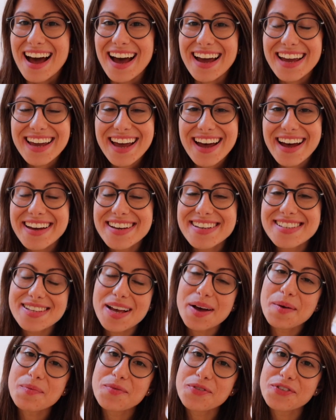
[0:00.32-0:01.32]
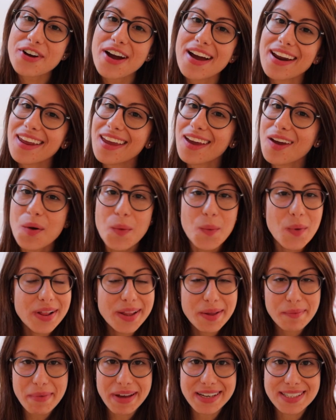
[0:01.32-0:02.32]
Hi guys, I'm Frannie,
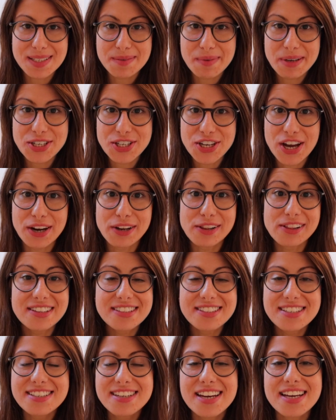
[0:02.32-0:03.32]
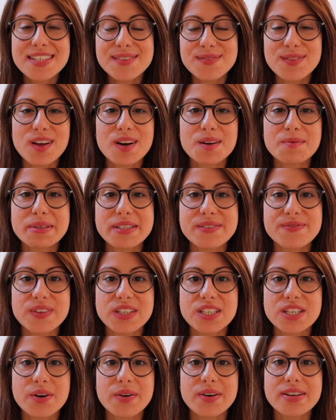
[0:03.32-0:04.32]
welcome back to my channel. Today's vlogmas
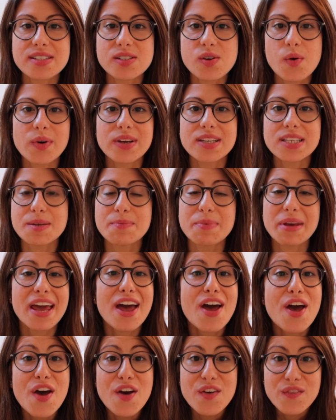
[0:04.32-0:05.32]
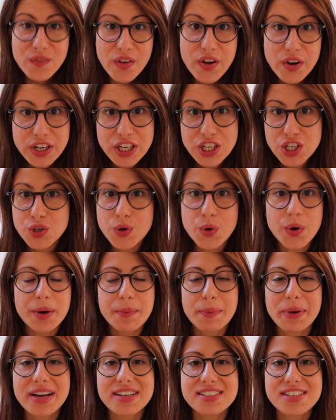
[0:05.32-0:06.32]
video is going to be very
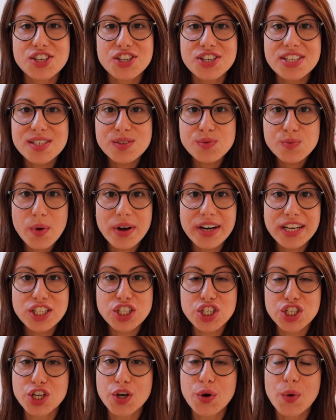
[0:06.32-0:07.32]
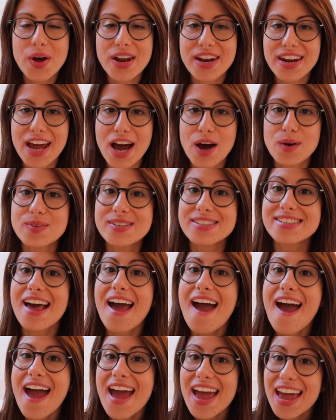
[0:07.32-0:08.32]
short because I just wanted to announce
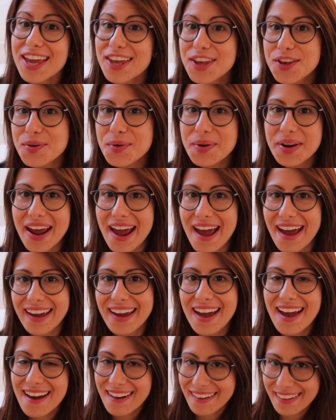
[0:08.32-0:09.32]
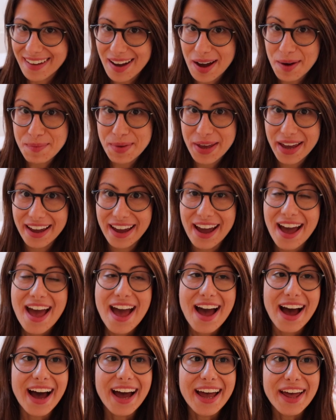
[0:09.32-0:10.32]
a Q and A coming.
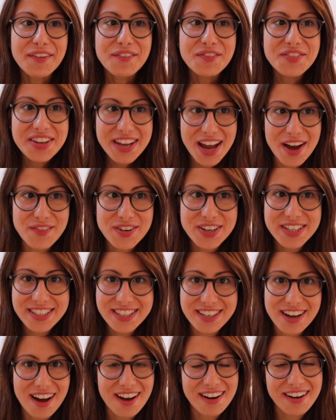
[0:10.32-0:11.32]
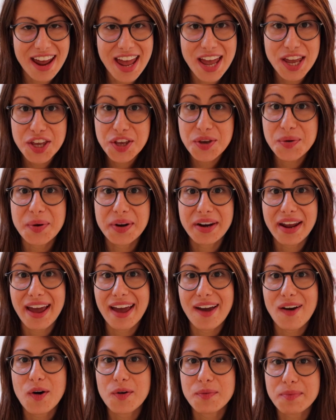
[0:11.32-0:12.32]
I have never done a Q and
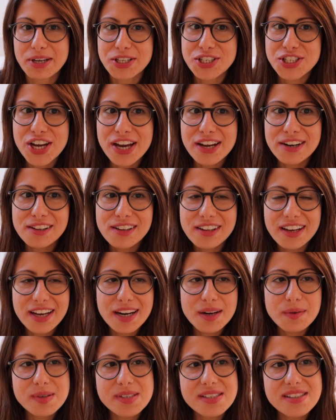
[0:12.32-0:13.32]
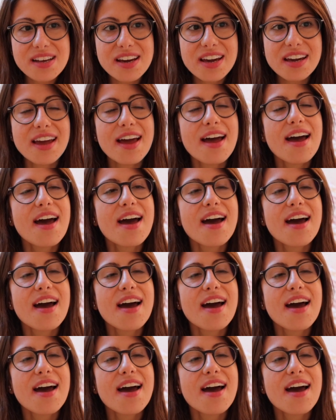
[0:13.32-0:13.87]
A on my channel and I was like,